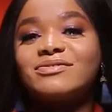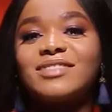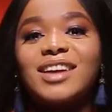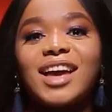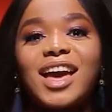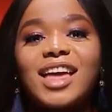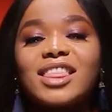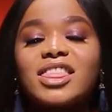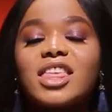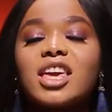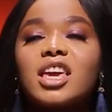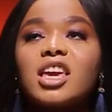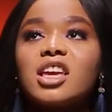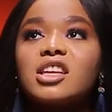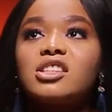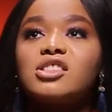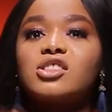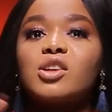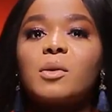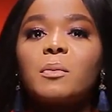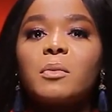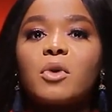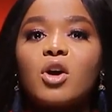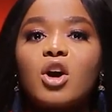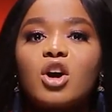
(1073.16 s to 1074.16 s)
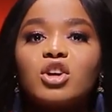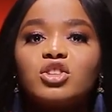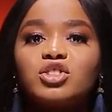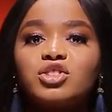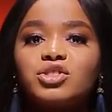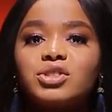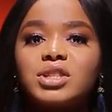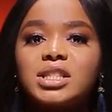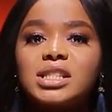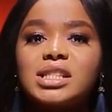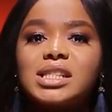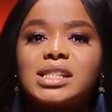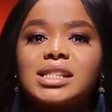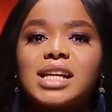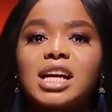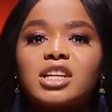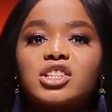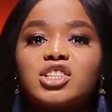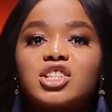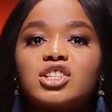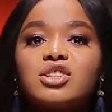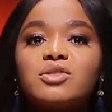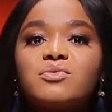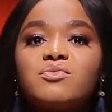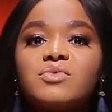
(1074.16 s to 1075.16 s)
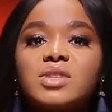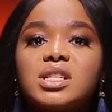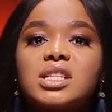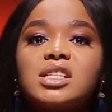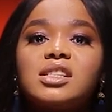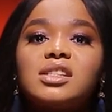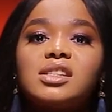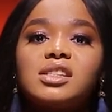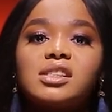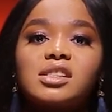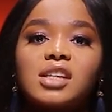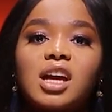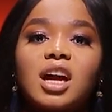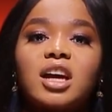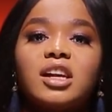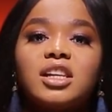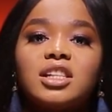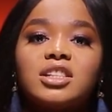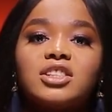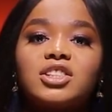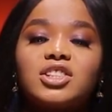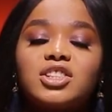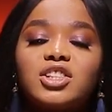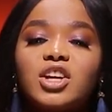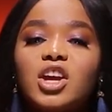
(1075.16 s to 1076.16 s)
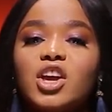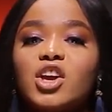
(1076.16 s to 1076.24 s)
I think in some countries it's actually really stylish.